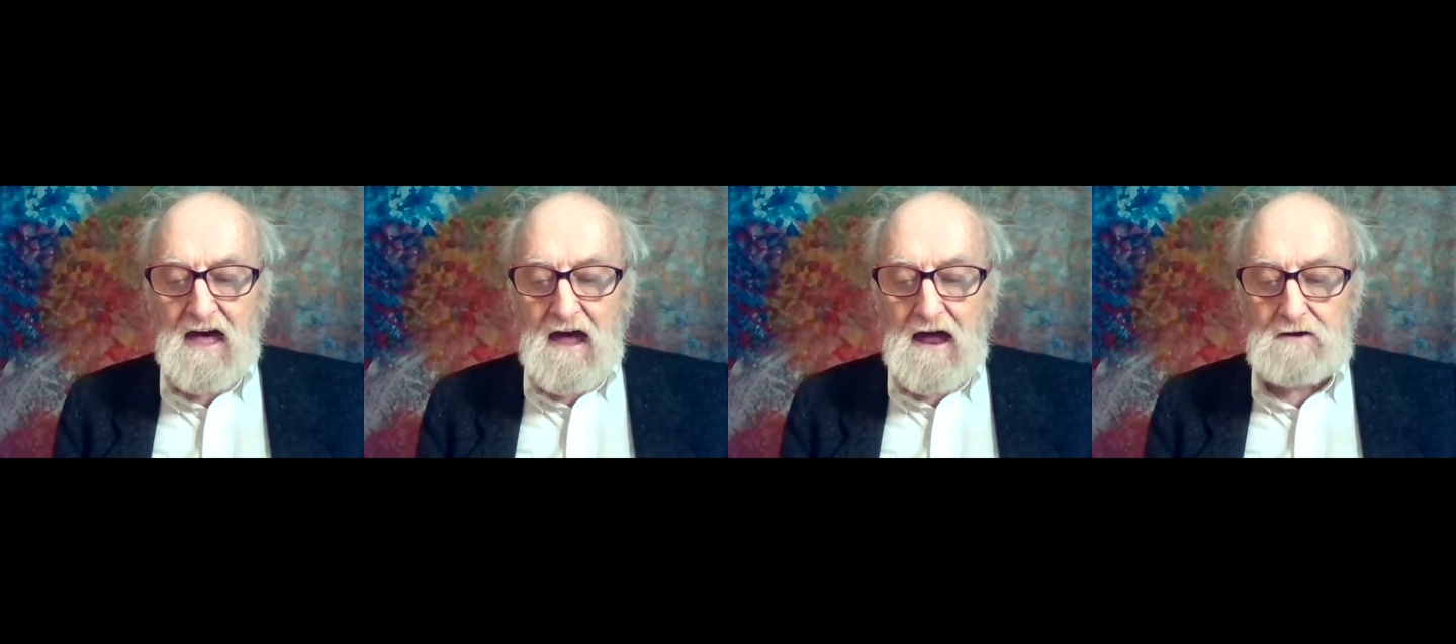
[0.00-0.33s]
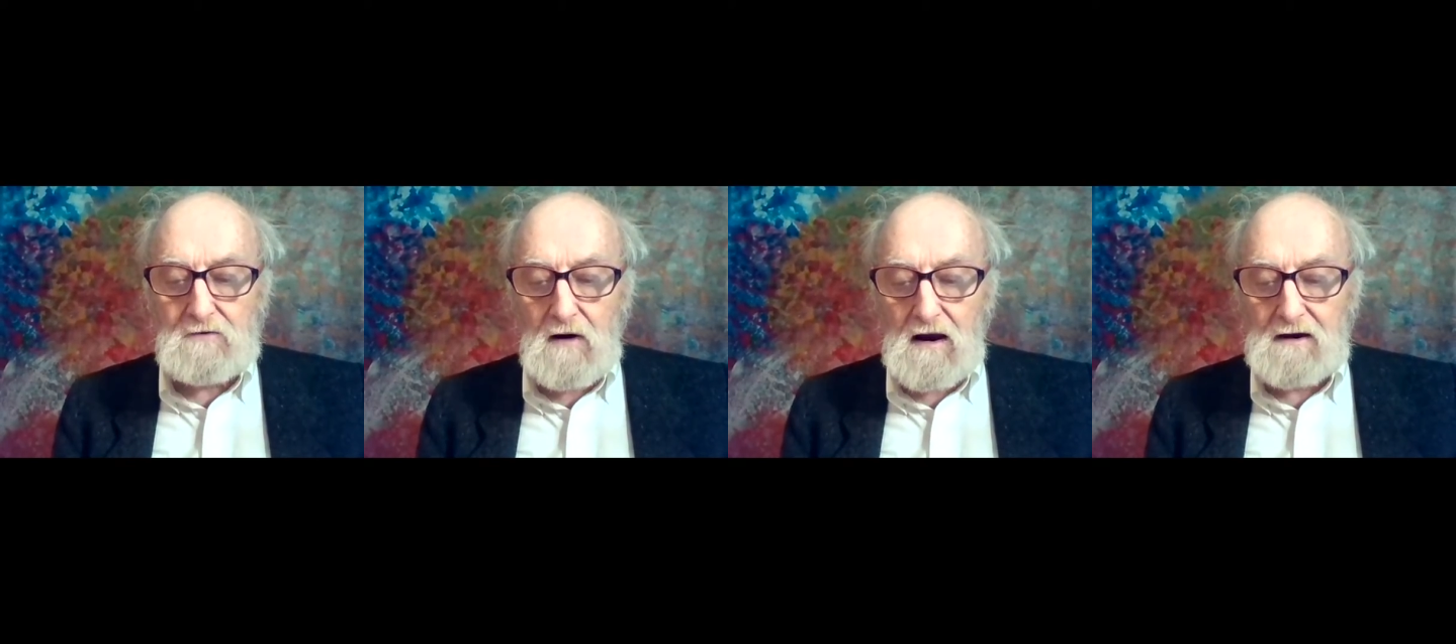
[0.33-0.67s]
as
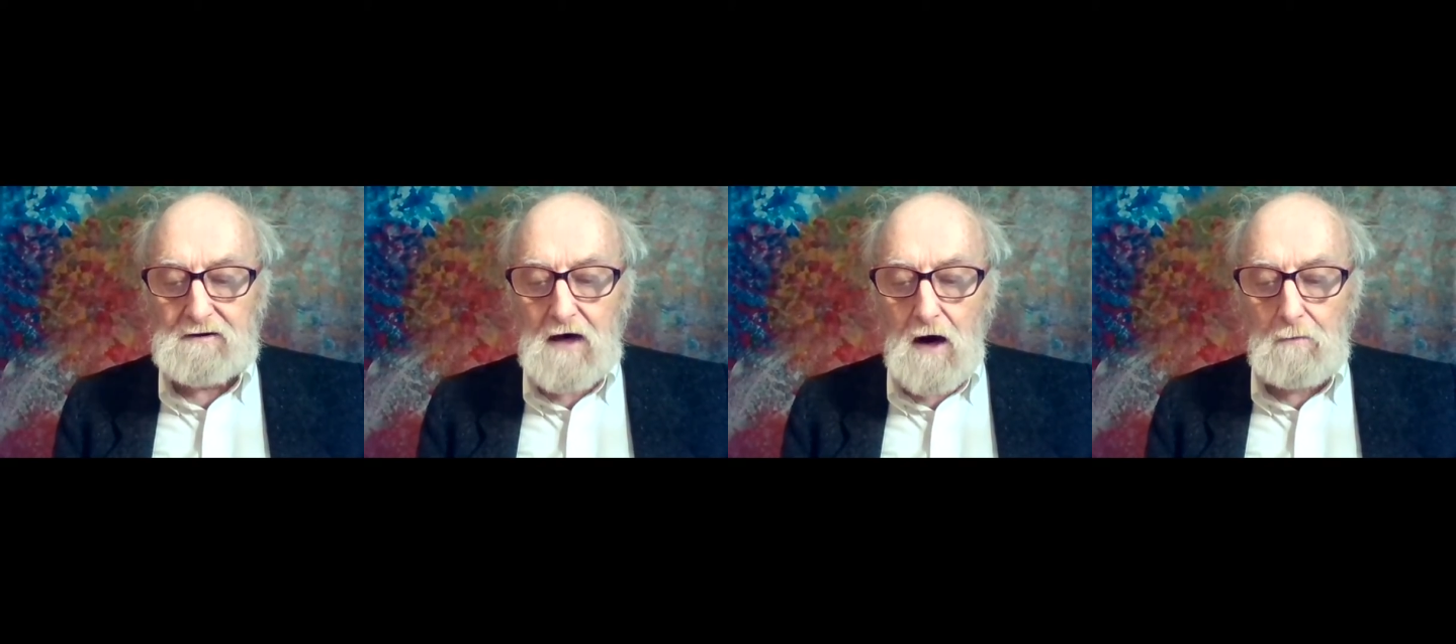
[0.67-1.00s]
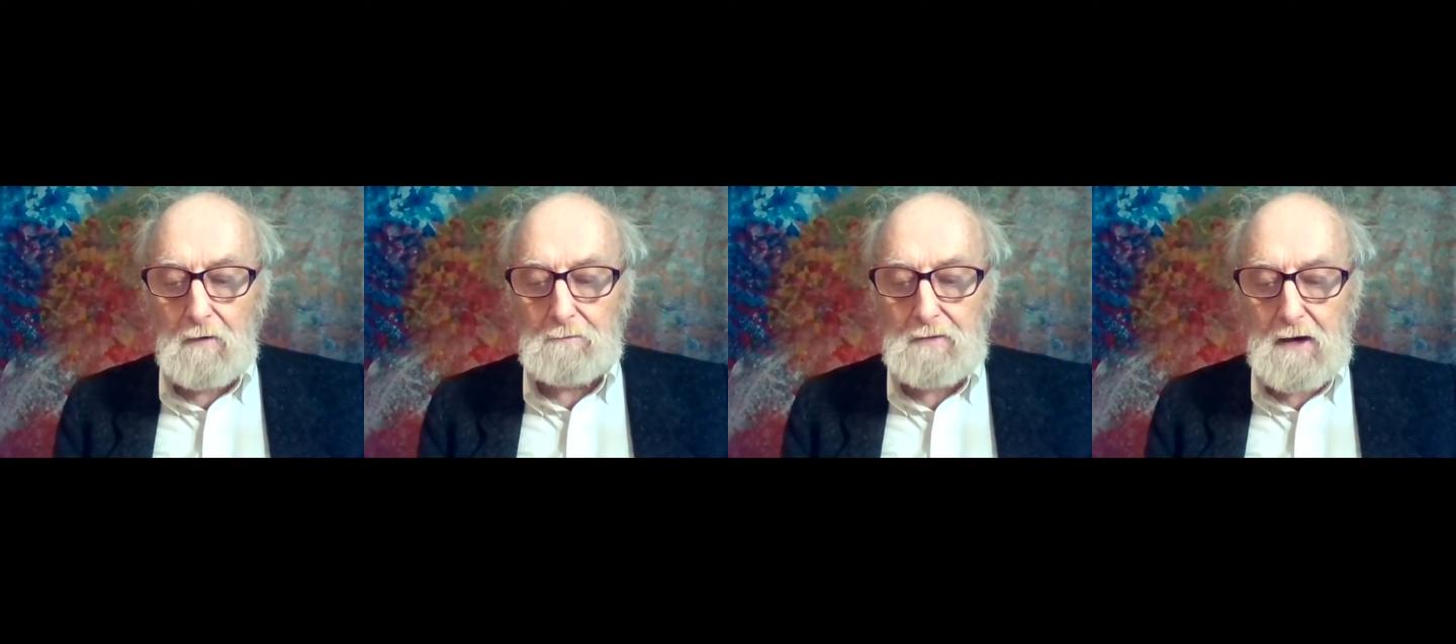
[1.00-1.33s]
well as
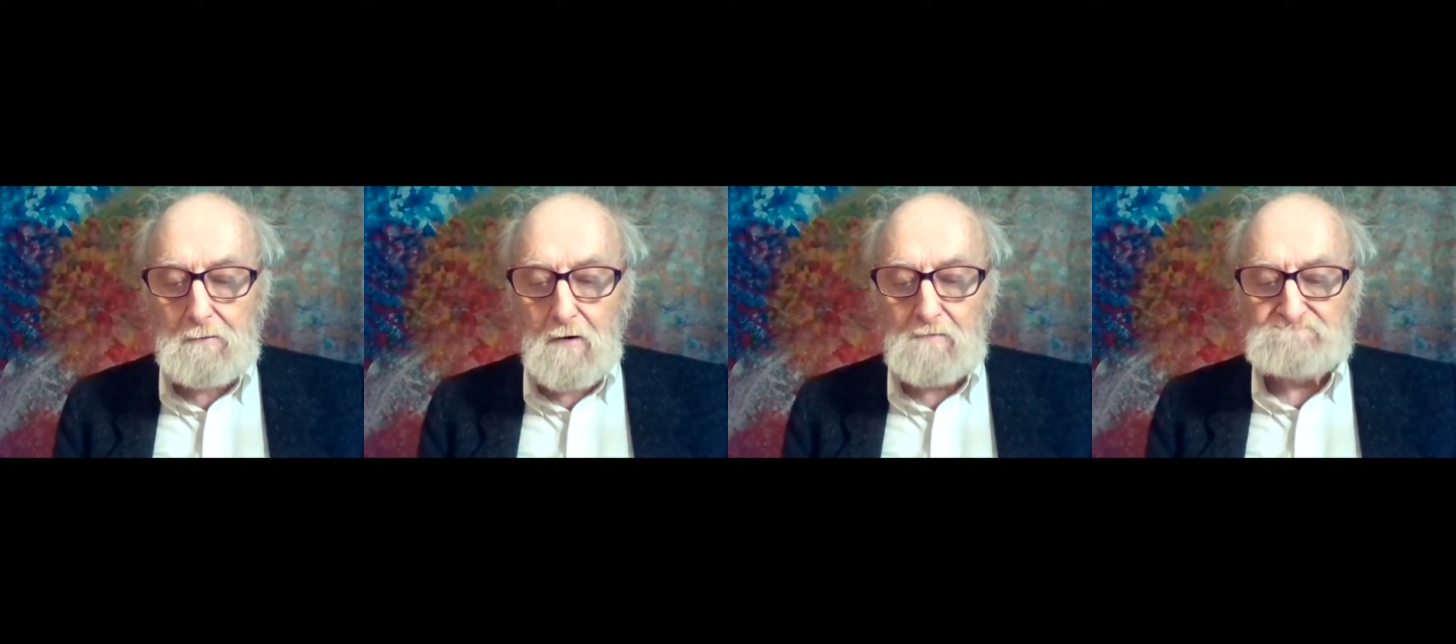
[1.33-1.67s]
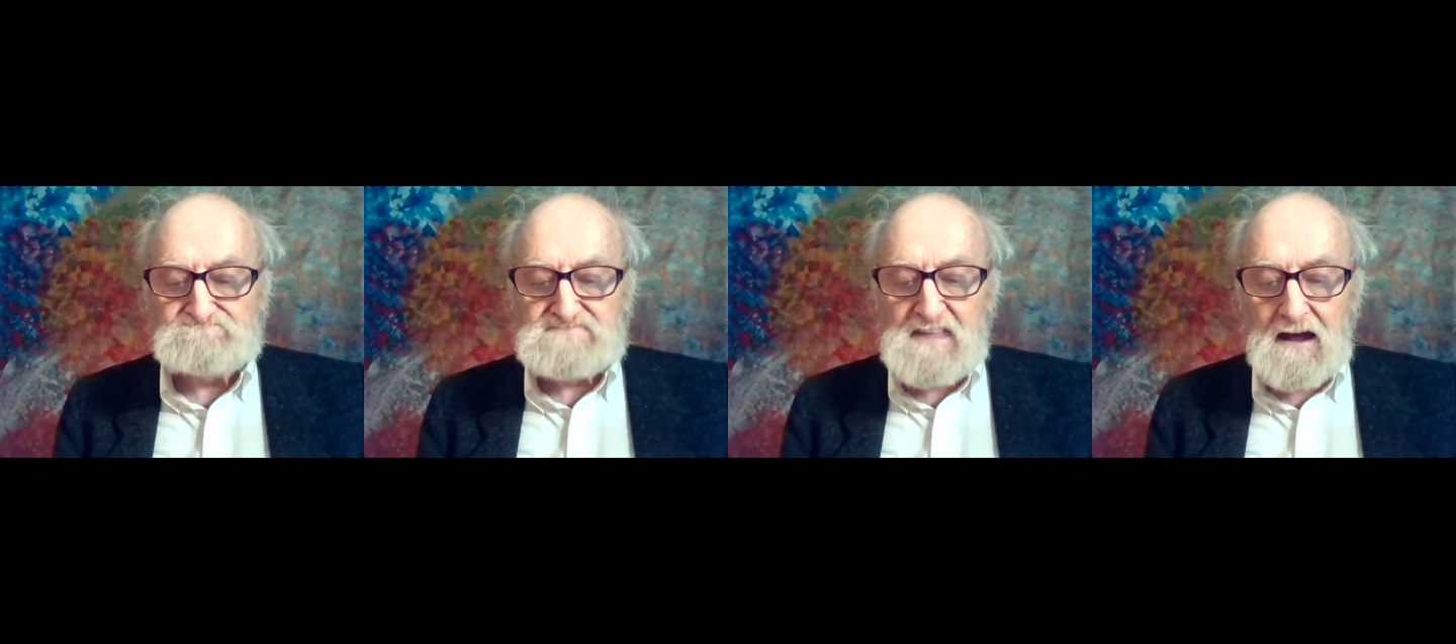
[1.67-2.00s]
helping people
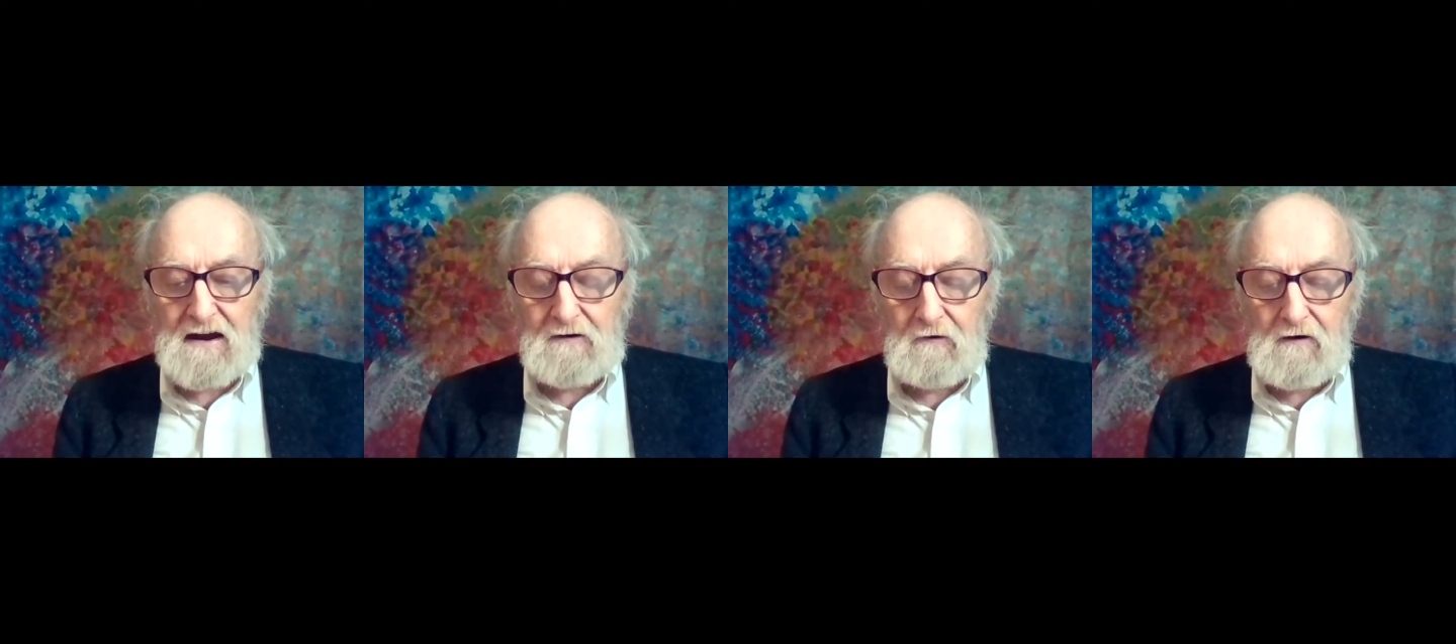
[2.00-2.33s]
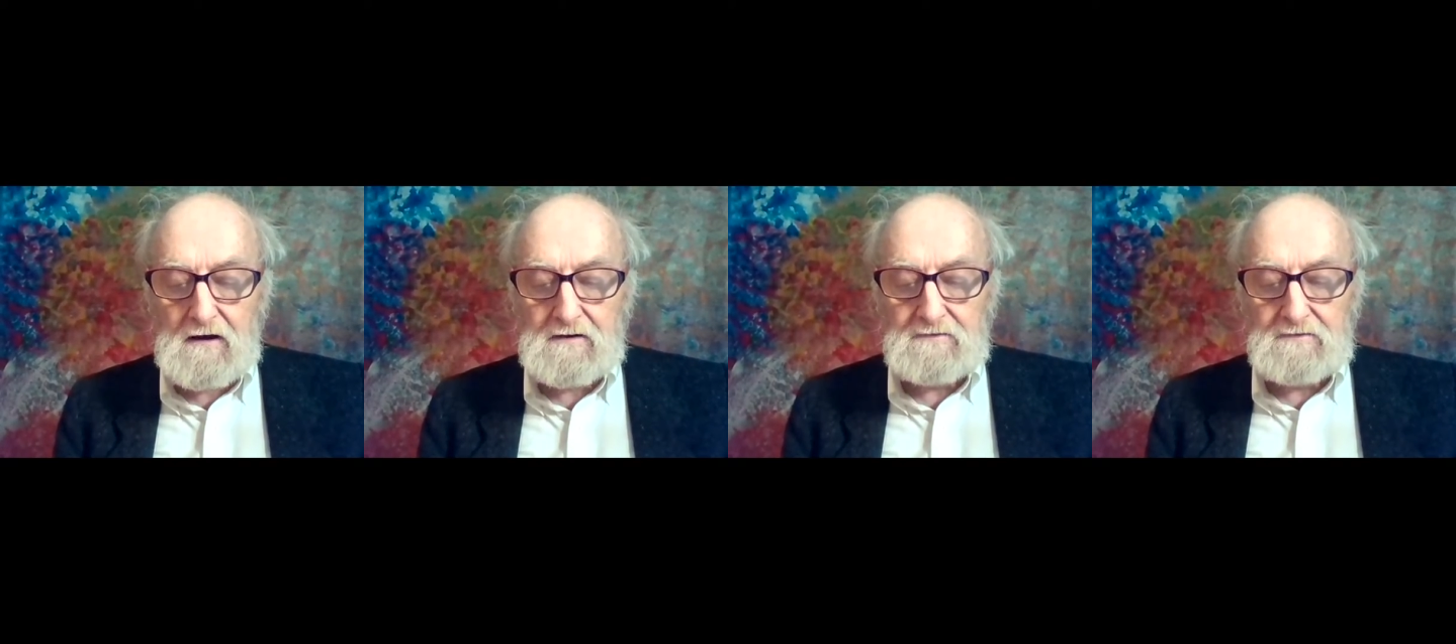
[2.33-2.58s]
in grief,